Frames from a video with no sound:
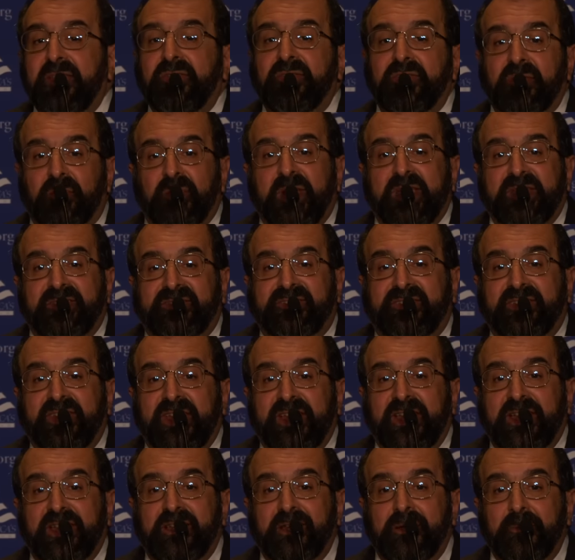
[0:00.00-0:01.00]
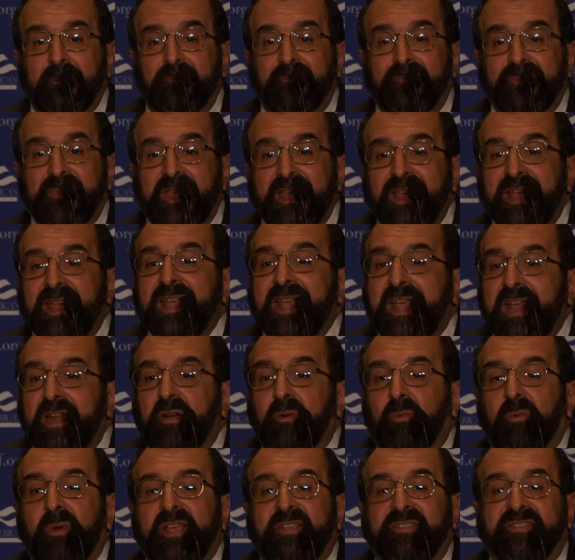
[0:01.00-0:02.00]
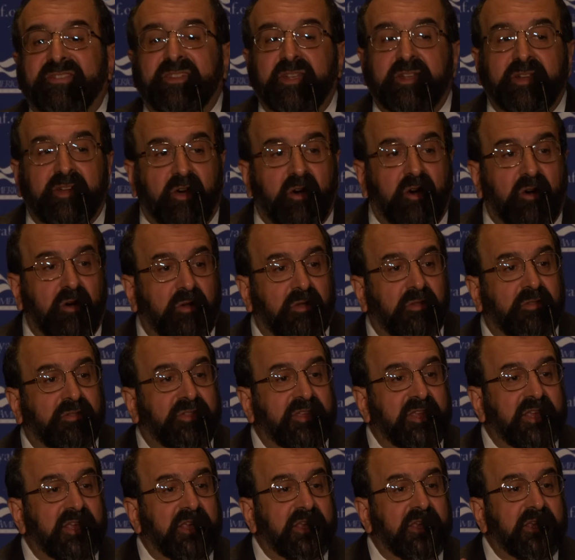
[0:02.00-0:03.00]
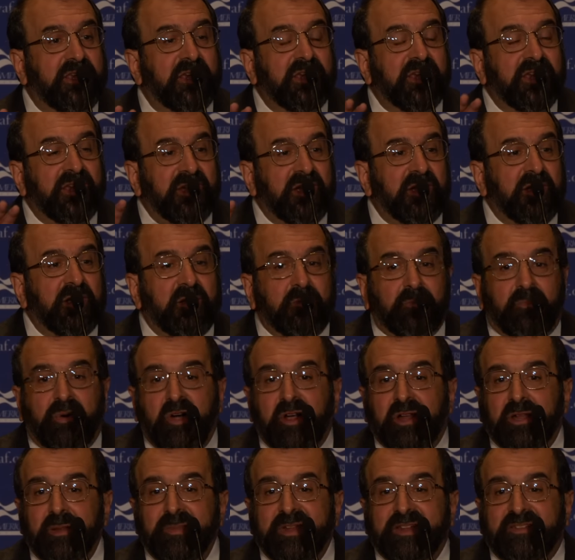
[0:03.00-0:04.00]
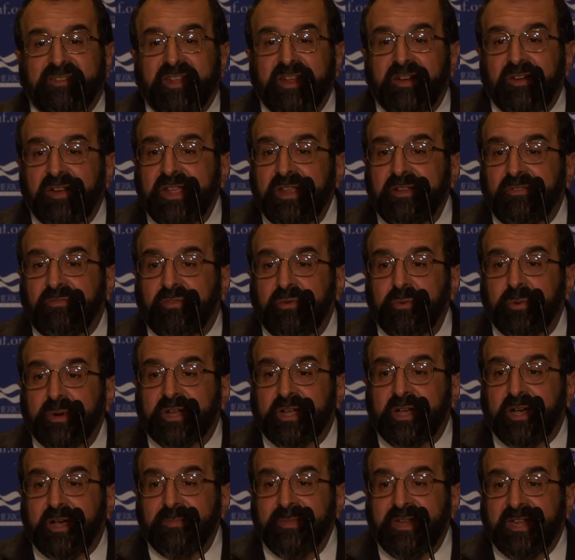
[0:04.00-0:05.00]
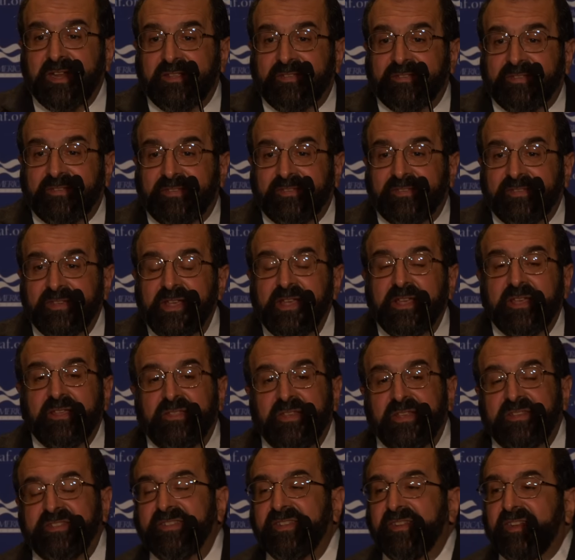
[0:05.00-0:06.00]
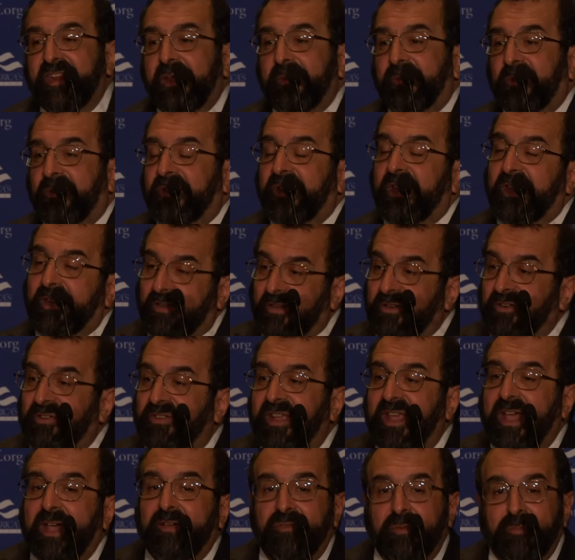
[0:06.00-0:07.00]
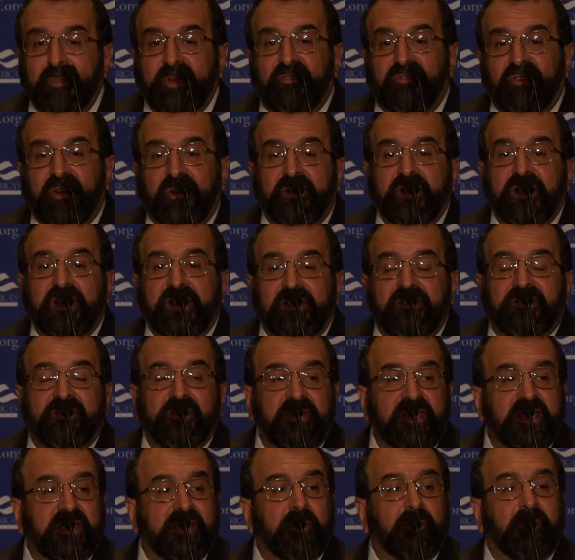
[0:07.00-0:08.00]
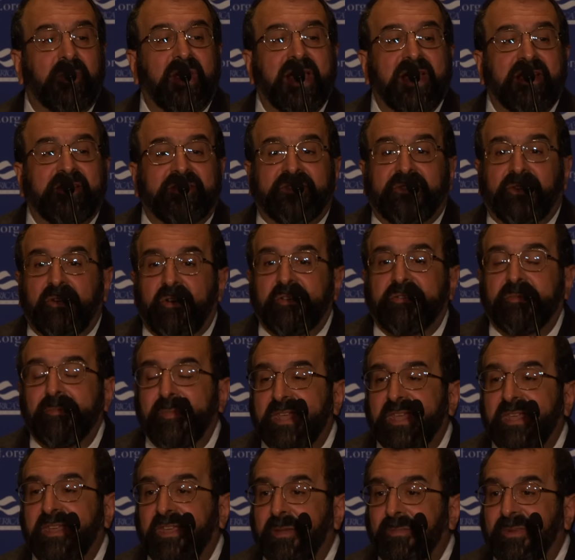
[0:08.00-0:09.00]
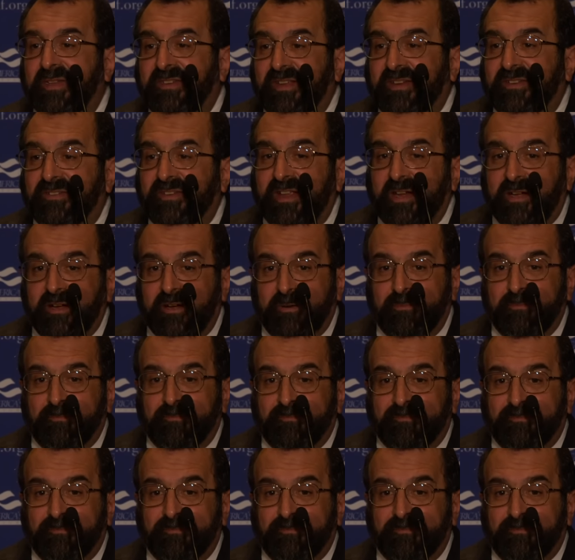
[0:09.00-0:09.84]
in the Reichstag, and arrested all the parliamentarians who were communists. This enabled Hitler to have a majority so he could pass laws making him a dictator.